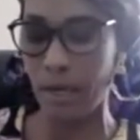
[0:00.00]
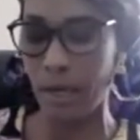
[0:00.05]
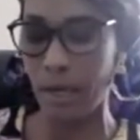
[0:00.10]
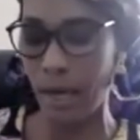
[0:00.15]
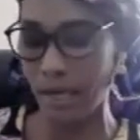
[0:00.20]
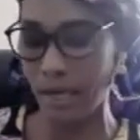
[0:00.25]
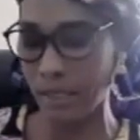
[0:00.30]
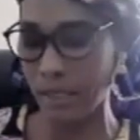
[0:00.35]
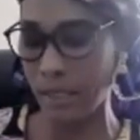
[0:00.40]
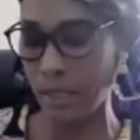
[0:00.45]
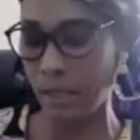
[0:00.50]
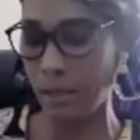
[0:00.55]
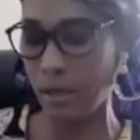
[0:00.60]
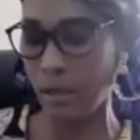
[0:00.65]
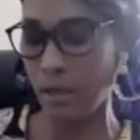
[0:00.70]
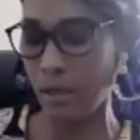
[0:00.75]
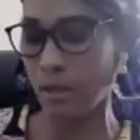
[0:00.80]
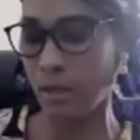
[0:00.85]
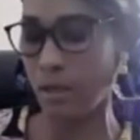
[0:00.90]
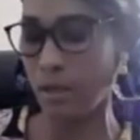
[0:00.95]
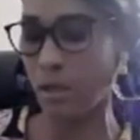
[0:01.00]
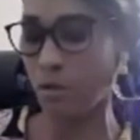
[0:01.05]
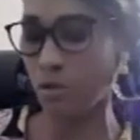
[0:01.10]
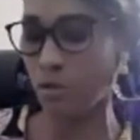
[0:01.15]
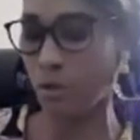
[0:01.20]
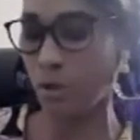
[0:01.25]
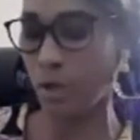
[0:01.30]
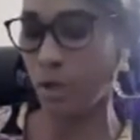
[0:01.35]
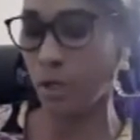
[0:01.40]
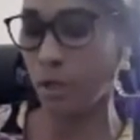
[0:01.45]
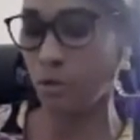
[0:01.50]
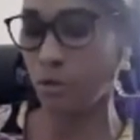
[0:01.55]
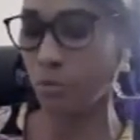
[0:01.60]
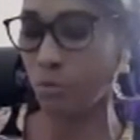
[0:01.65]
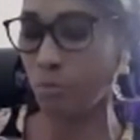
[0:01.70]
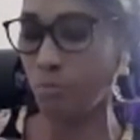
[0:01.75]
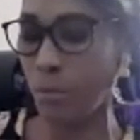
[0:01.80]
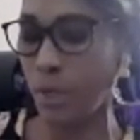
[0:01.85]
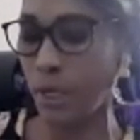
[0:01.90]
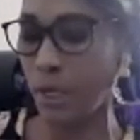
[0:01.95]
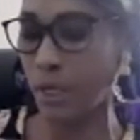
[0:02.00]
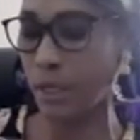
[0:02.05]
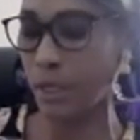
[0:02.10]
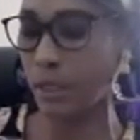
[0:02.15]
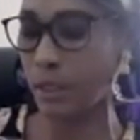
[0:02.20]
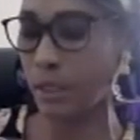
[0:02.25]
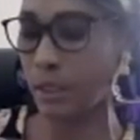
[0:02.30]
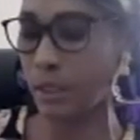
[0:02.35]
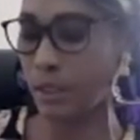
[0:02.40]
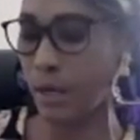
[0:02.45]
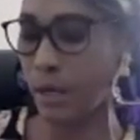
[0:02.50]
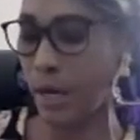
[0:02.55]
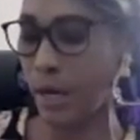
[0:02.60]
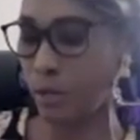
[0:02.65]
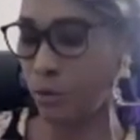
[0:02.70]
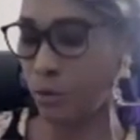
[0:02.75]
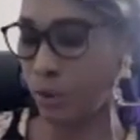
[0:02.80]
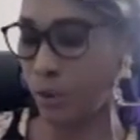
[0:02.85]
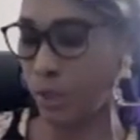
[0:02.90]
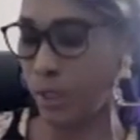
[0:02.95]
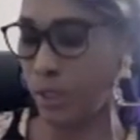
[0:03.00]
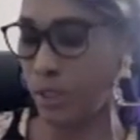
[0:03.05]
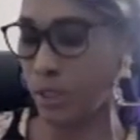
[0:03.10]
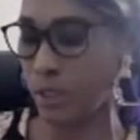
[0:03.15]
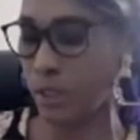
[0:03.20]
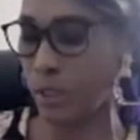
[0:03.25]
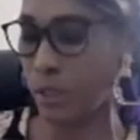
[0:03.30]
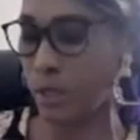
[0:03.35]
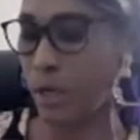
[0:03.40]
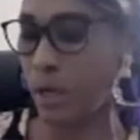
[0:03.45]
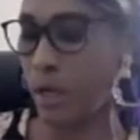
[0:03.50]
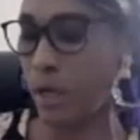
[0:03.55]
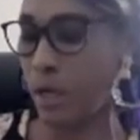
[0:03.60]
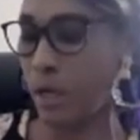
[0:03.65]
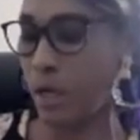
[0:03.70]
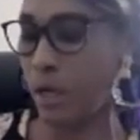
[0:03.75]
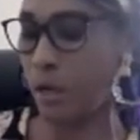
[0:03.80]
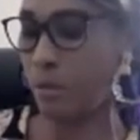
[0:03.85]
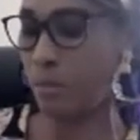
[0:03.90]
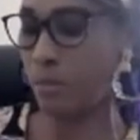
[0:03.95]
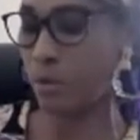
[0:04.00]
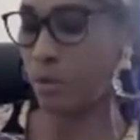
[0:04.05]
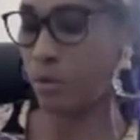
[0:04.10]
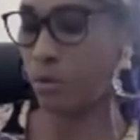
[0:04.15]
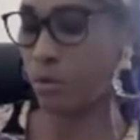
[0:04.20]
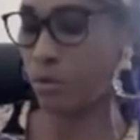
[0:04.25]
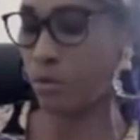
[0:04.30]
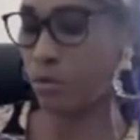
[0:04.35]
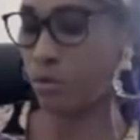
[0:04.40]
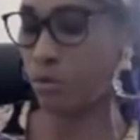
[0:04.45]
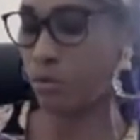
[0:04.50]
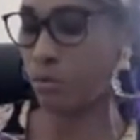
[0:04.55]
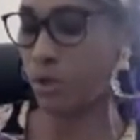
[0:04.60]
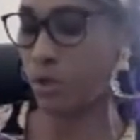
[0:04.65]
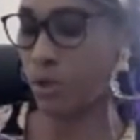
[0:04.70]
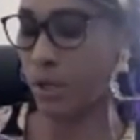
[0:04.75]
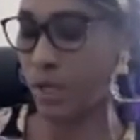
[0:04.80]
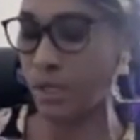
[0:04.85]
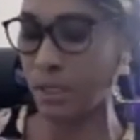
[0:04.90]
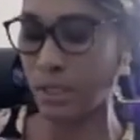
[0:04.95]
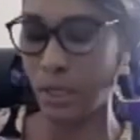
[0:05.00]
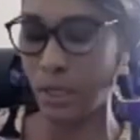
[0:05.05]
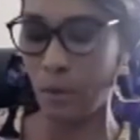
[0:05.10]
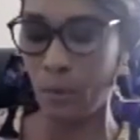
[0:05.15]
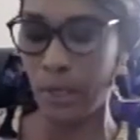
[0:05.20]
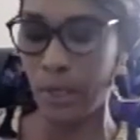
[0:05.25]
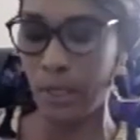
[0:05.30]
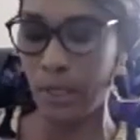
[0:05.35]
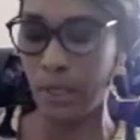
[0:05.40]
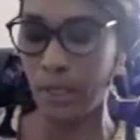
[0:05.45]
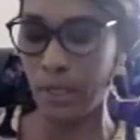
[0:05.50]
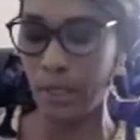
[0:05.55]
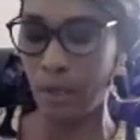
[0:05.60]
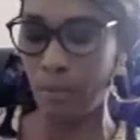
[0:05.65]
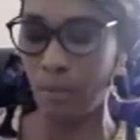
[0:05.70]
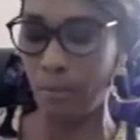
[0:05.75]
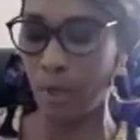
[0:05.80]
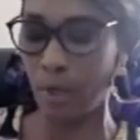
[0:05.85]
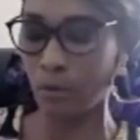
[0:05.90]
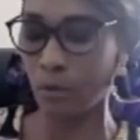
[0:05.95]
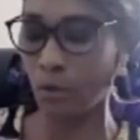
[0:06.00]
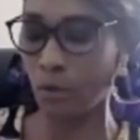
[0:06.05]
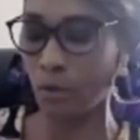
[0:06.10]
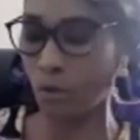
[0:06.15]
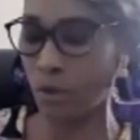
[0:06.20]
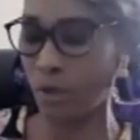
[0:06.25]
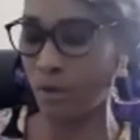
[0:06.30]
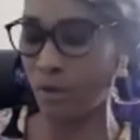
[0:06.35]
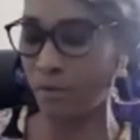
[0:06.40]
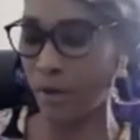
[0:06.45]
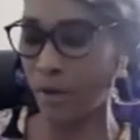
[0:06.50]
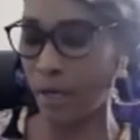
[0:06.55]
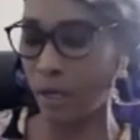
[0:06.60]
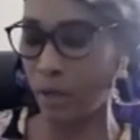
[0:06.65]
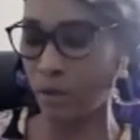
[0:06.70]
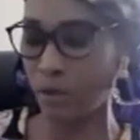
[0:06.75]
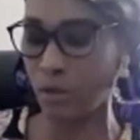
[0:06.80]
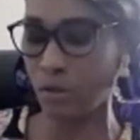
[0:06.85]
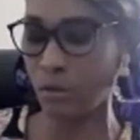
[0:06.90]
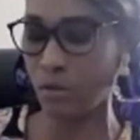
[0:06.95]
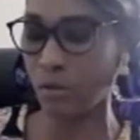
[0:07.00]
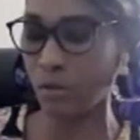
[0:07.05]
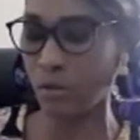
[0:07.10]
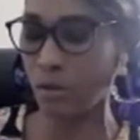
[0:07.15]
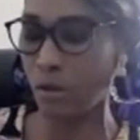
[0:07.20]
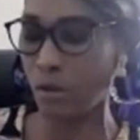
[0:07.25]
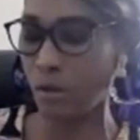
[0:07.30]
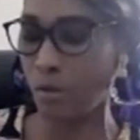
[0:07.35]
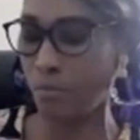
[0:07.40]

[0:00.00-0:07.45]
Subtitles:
Lastly, the story To Make the Right Choice aims to raise awareness about coronavirus